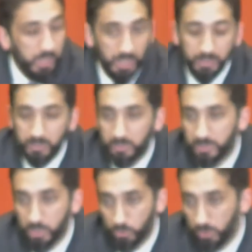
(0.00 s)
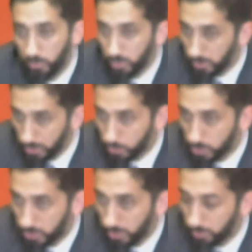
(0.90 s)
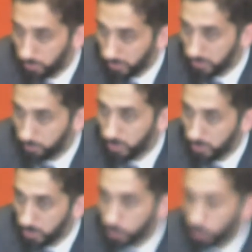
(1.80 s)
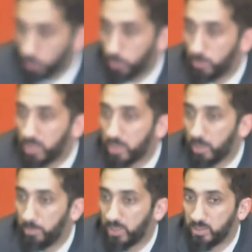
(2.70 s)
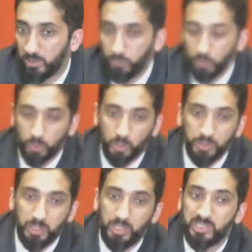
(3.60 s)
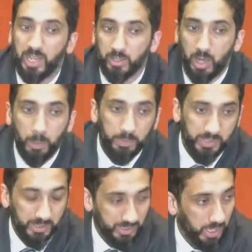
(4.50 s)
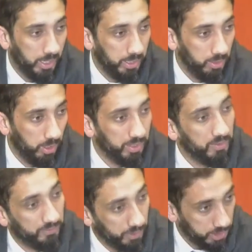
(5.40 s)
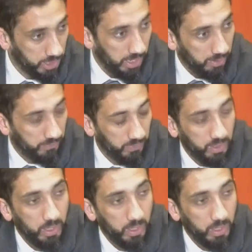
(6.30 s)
And this is actually a really interesting placement in Surah Al-Baqarah because if you look on the exact opposite side, on the first half